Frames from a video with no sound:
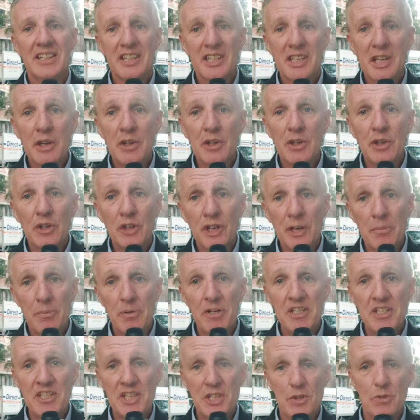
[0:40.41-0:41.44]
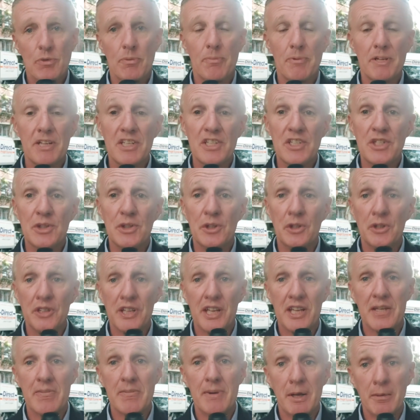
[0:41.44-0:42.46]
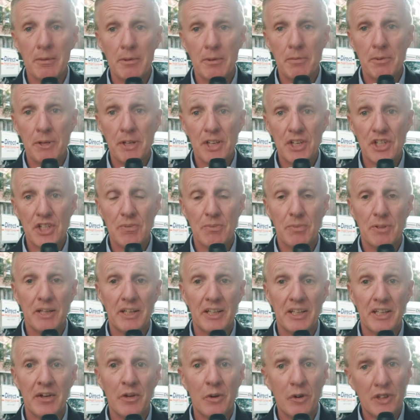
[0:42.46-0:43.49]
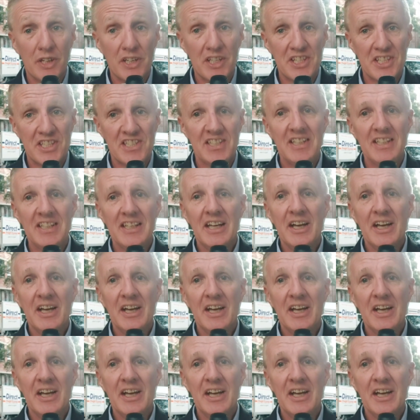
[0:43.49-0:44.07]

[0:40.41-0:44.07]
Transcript: The new Cornet printers will be installed at the Melbourne production plant in August,